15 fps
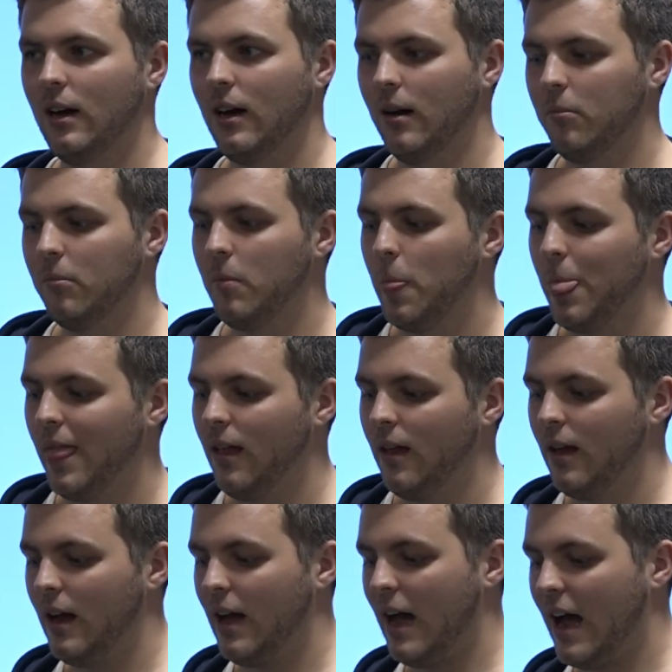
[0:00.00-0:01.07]

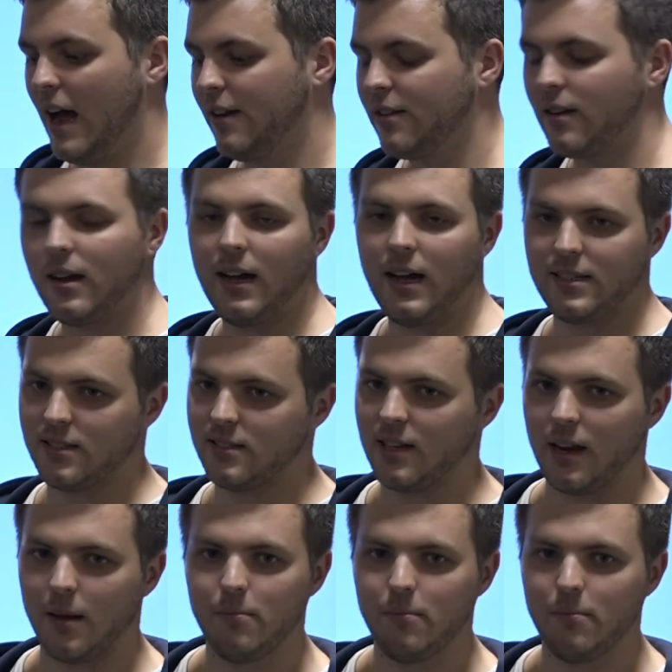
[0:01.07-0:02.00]
And as I said,